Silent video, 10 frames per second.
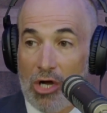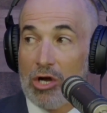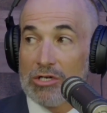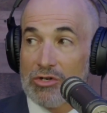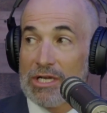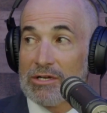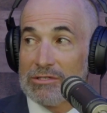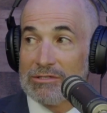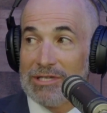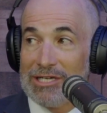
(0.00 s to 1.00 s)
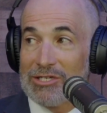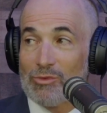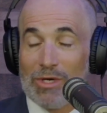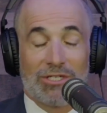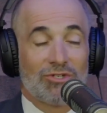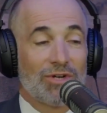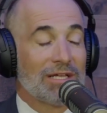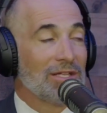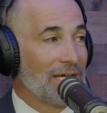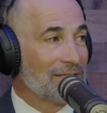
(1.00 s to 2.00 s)
are drinkers. They just want to
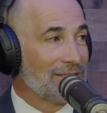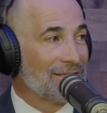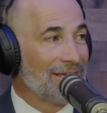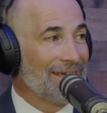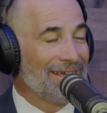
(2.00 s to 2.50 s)
drink less.